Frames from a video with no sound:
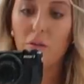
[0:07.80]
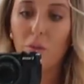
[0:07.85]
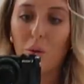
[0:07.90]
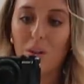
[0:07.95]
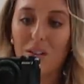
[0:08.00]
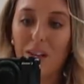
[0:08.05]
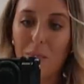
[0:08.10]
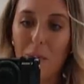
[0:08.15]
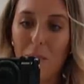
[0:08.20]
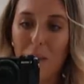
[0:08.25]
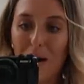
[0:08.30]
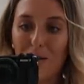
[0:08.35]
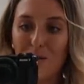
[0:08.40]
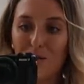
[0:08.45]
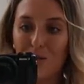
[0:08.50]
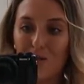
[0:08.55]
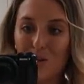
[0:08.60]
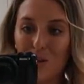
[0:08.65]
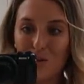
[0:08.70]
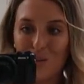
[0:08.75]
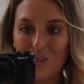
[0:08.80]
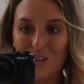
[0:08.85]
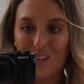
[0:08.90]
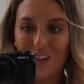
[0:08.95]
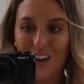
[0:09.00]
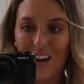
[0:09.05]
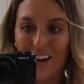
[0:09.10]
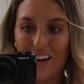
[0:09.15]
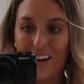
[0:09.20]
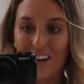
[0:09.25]
for what I'm about to do
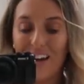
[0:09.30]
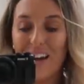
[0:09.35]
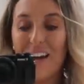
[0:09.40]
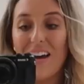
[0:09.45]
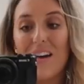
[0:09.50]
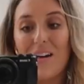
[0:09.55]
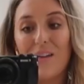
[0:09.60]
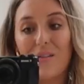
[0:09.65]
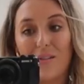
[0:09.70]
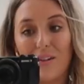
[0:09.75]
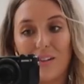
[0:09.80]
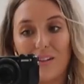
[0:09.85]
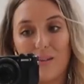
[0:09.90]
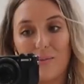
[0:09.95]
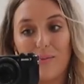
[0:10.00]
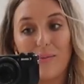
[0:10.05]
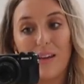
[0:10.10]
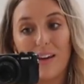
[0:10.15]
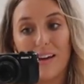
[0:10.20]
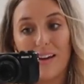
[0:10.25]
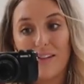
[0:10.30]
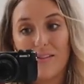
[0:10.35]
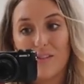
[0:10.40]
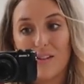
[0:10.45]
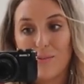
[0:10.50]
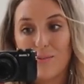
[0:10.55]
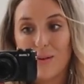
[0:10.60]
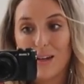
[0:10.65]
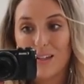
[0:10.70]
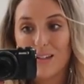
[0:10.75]
today. Reason being, I've
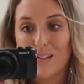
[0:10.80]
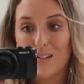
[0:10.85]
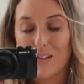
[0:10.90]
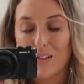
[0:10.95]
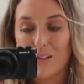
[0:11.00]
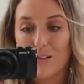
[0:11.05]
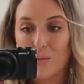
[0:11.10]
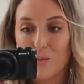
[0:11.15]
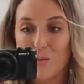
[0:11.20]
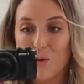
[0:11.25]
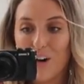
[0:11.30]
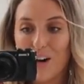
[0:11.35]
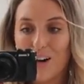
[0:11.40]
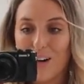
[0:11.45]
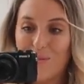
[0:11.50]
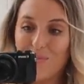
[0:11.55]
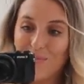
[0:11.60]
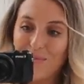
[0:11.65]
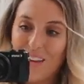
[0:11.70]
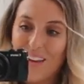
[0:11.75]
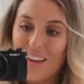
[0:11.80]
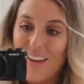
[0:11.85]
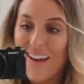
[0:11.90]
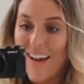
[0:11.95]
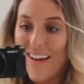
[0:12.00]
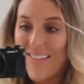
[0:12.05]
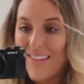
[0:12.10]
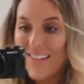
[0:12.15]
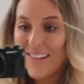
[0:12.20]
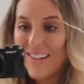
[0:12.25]
just been doing some work
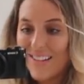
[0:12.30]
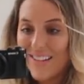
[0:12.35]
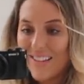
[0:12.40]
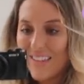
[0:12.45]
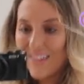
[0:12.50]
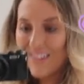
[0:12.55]
and this is a